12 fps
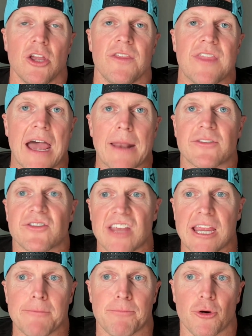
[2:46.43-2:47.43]
That
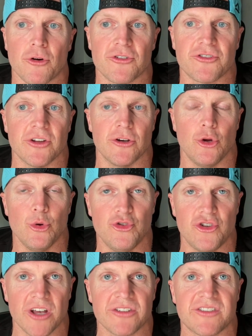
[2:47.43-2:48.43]
same person who
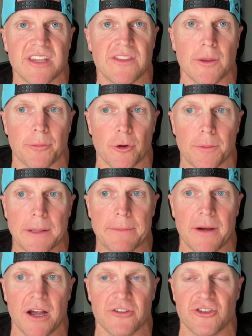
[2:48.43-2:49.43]
just did the burpee
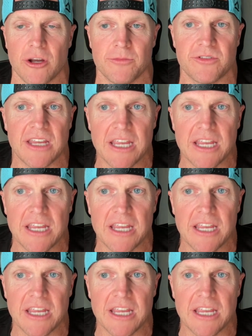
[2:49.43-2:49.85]
box jumps,